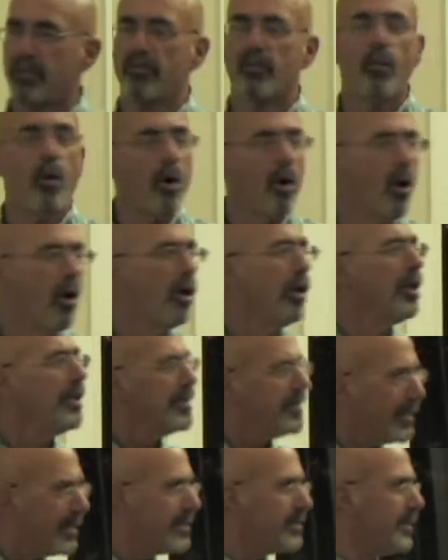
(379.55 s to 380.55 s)
from all the
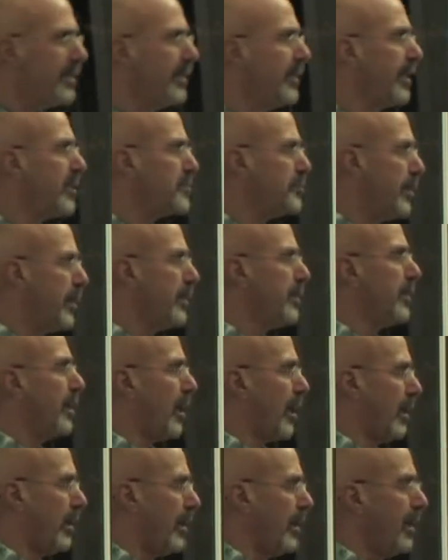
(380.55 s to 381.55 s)
testing that's been
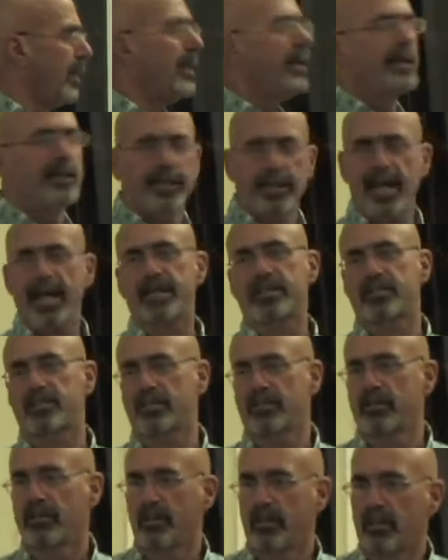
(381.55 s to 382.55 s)
done,
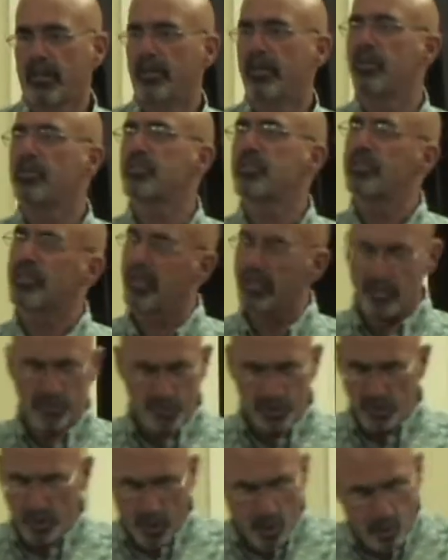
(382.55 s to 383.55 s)
yes, there's,
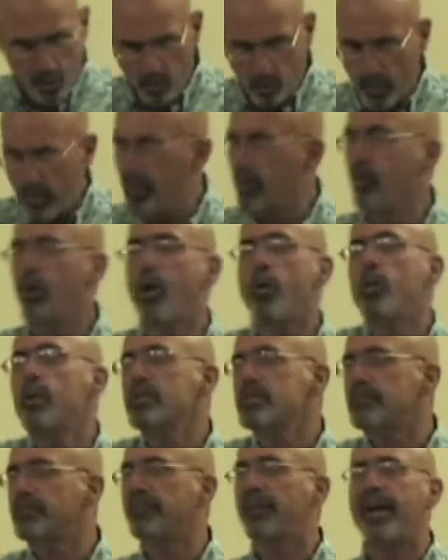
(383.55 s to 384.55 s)
there's no, no
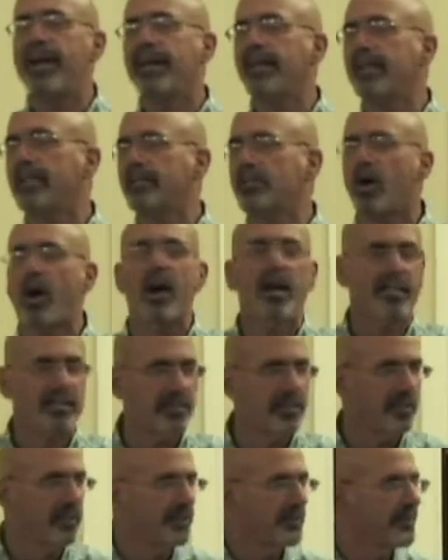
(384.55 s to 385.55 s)
one's finding
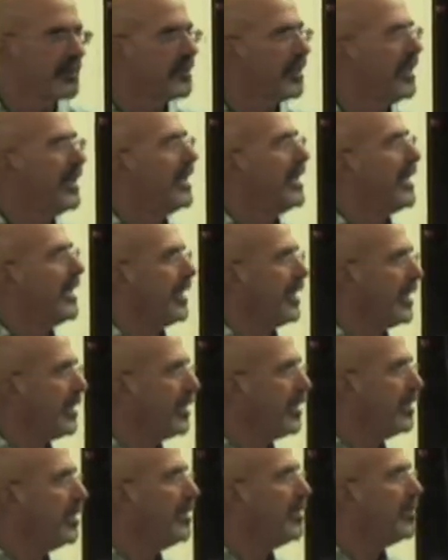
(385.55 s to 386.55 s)
toxins
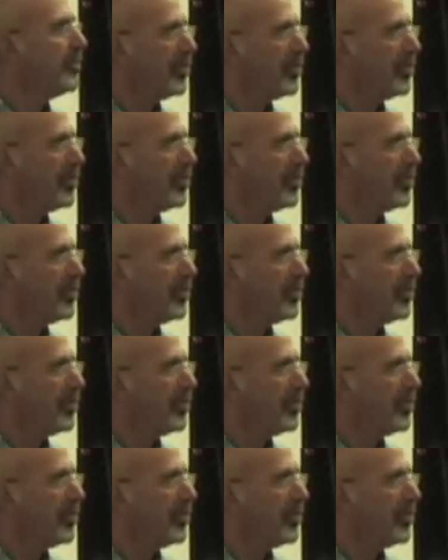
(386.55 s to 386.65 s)
in